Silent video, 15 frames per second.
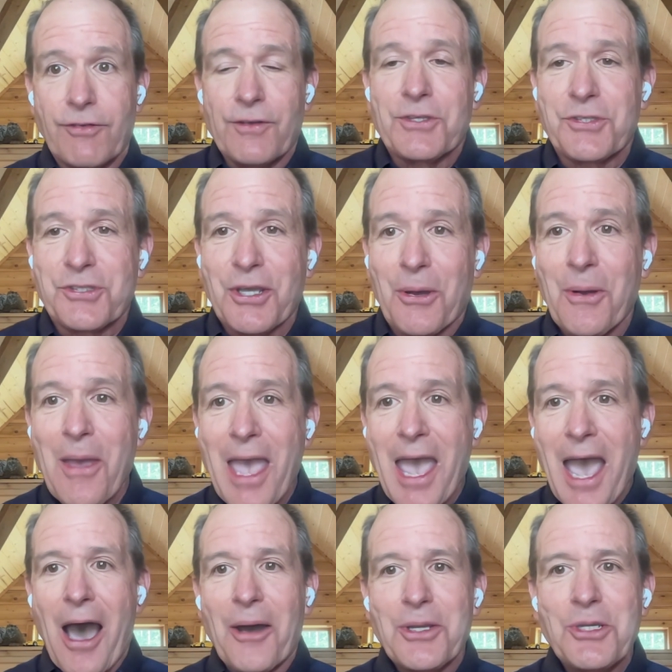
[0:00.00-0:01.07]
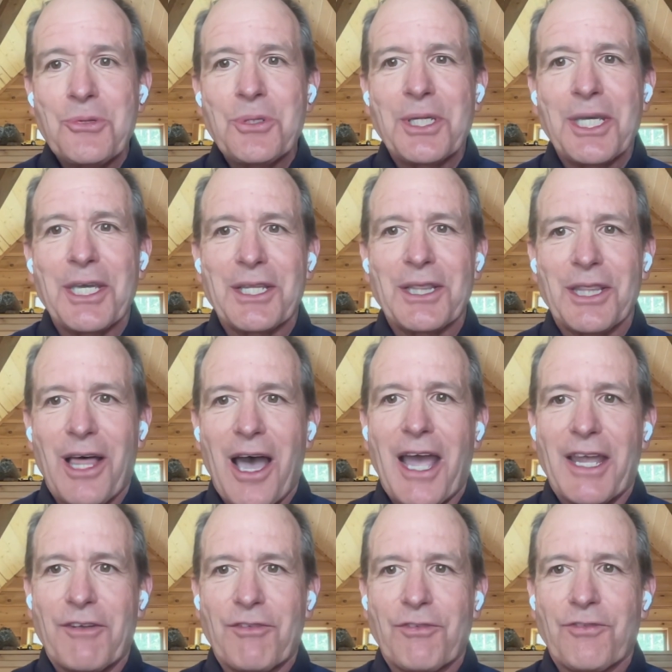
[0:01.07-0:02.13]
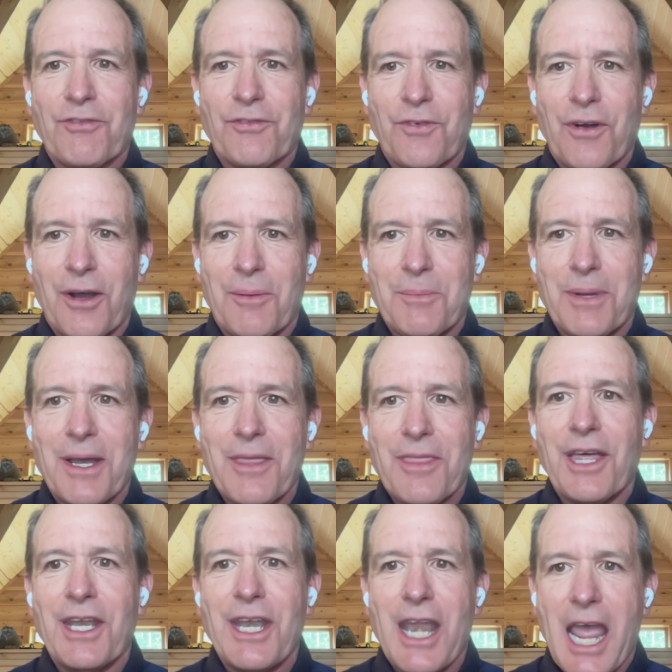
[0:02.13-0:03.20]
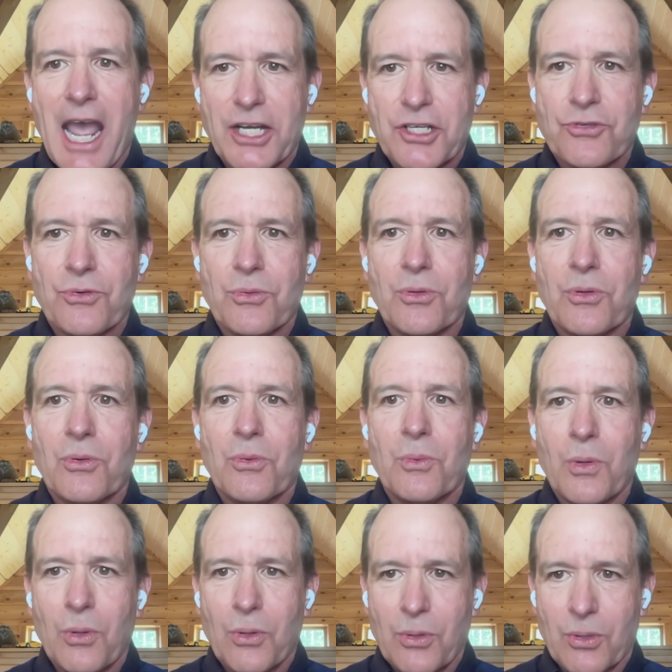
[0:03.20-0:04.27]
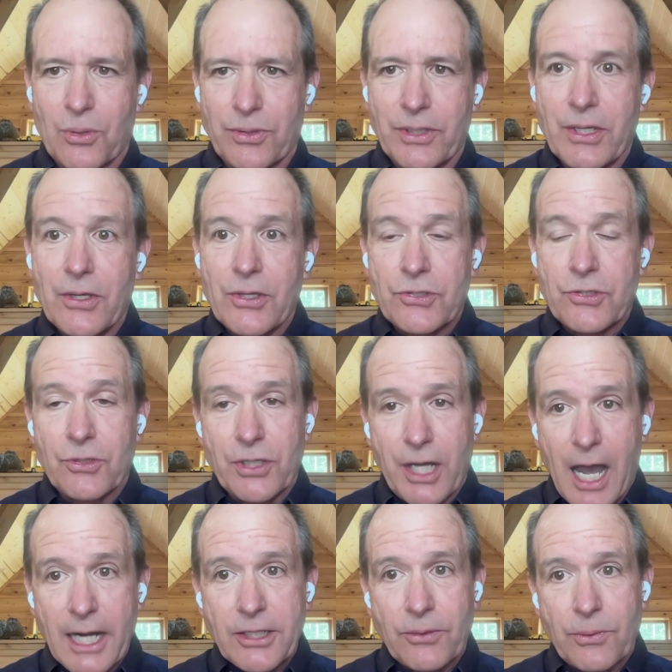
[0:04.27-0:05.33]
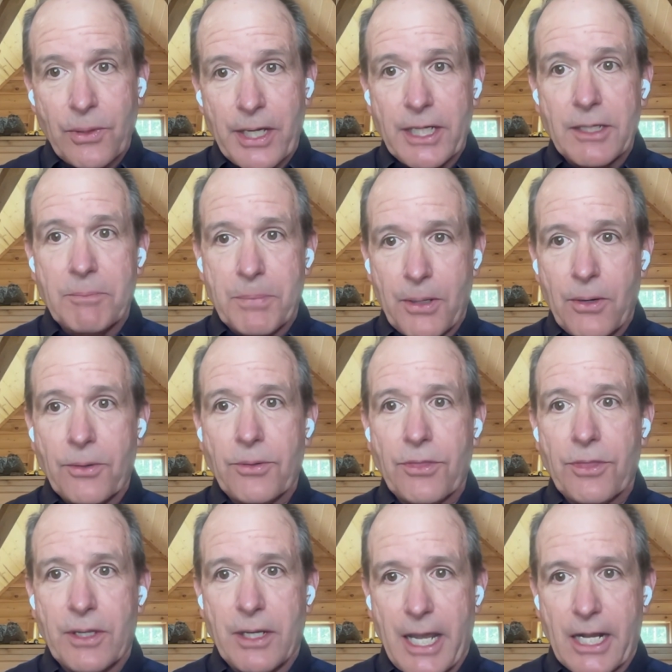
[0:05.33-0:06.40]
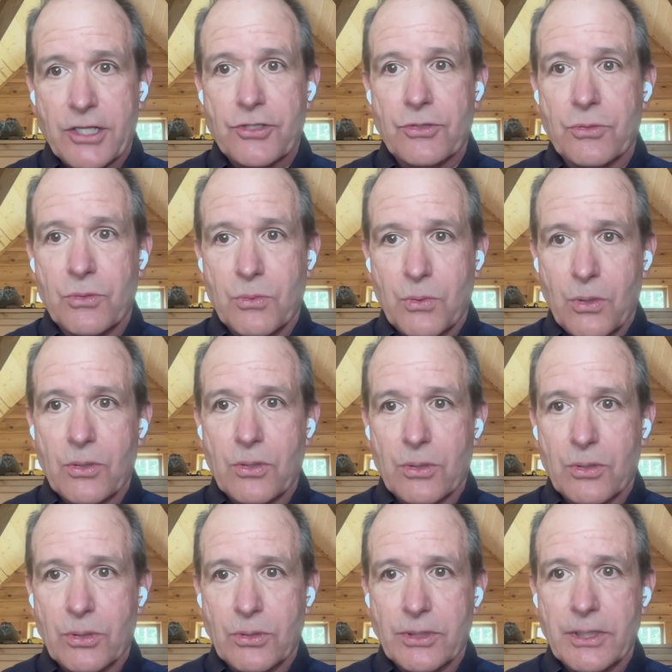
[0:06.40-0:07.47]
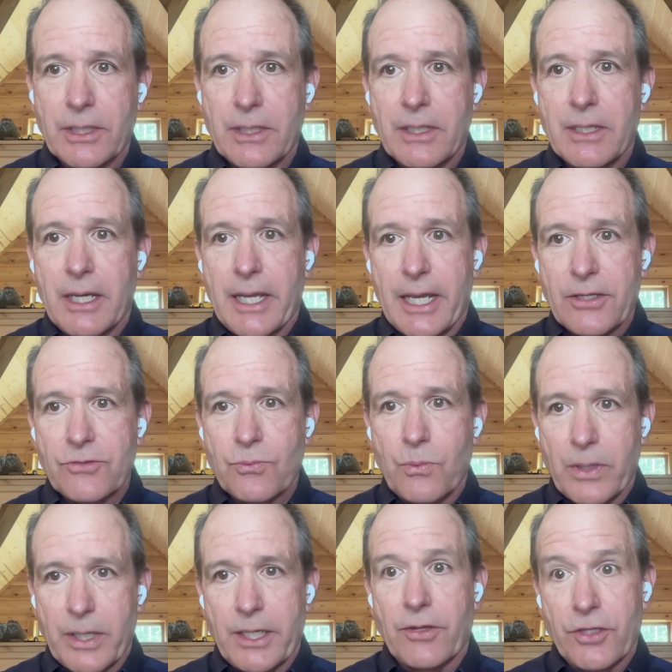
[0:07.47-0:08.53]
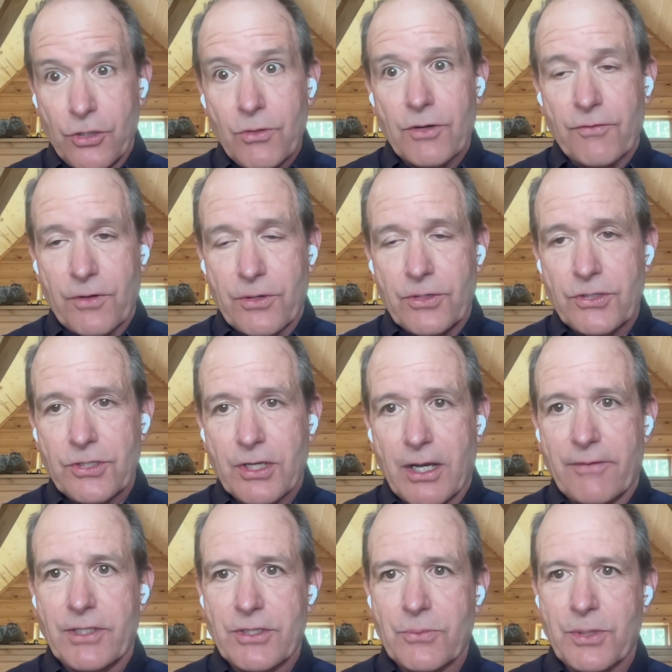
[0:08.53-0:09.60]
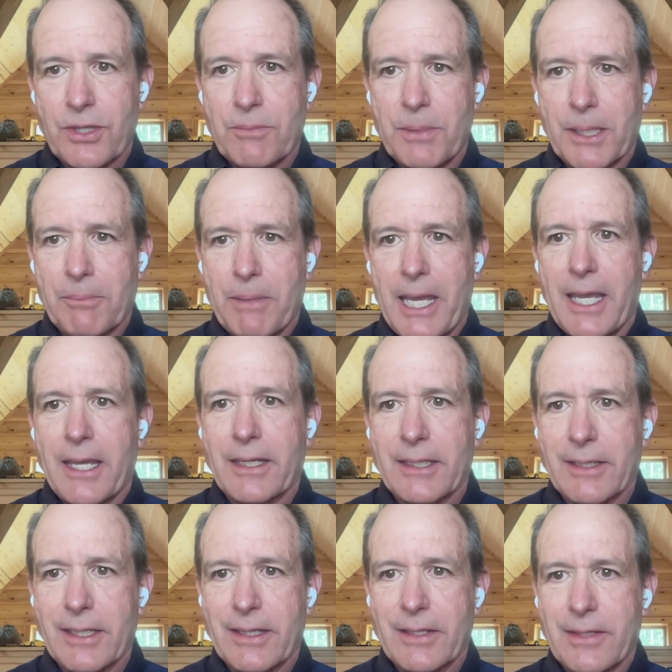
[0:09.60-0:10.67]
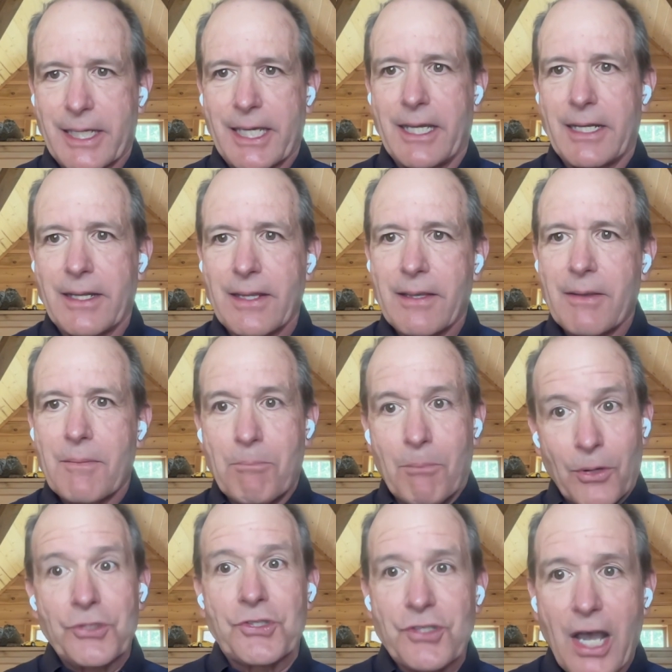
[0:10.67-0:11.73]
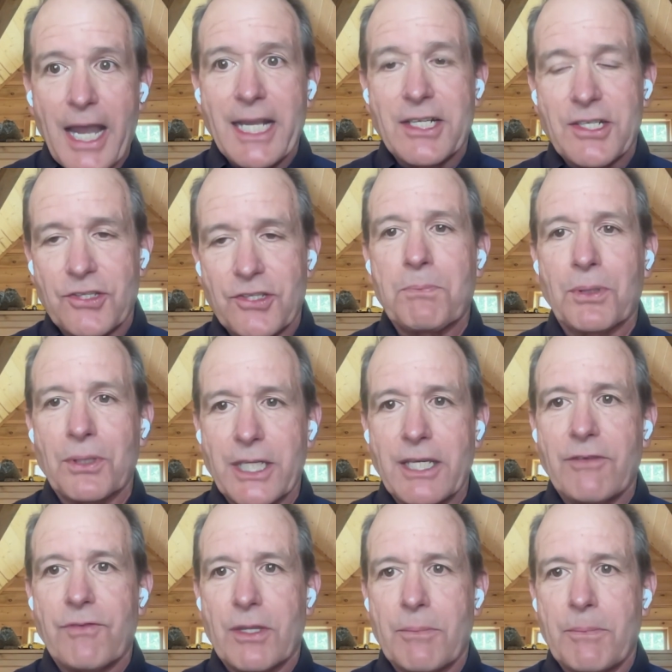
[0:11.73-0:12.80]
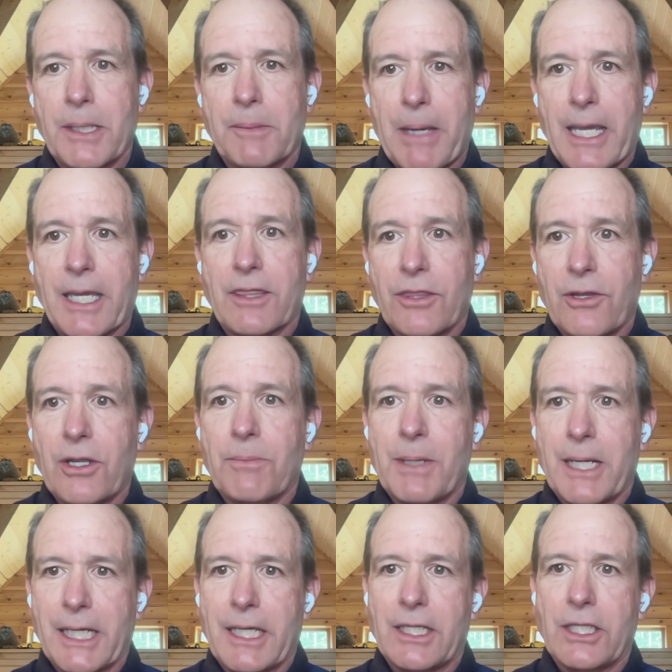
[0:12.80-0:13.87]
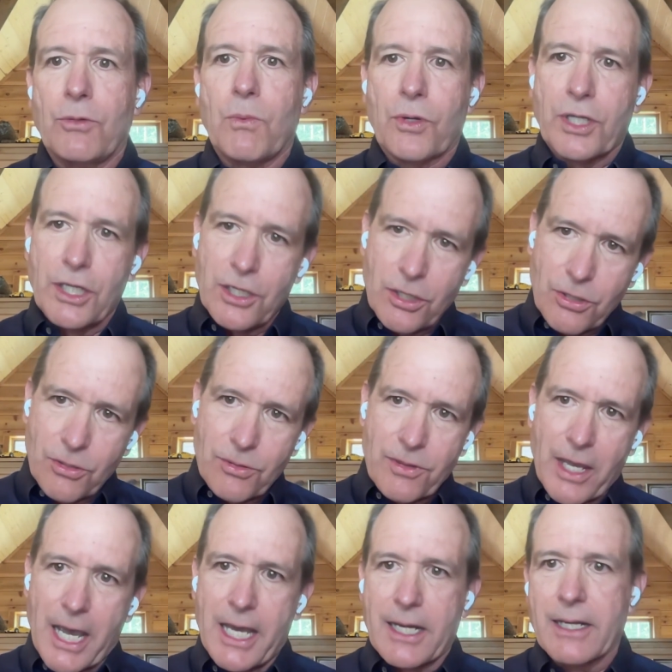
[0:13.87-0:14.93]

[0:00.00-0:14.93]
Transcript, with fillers: so, how do you get life from the natural world? So, God created both the natural world as you know the universe obviously with the big bang uh, again most scientists believe in the big bang theory but again you won't hear that